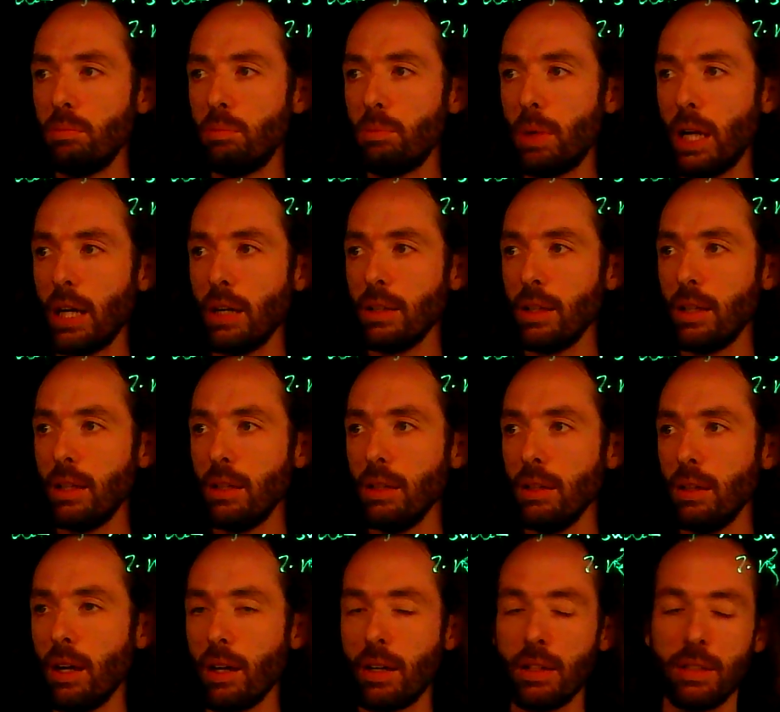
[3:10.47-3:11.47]
parallel
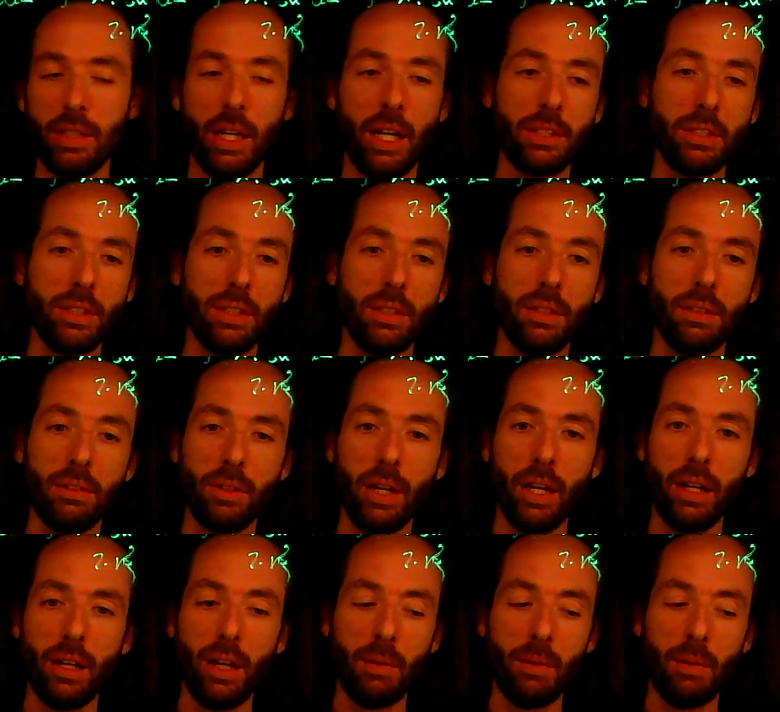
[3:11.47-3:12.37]
architecture, right?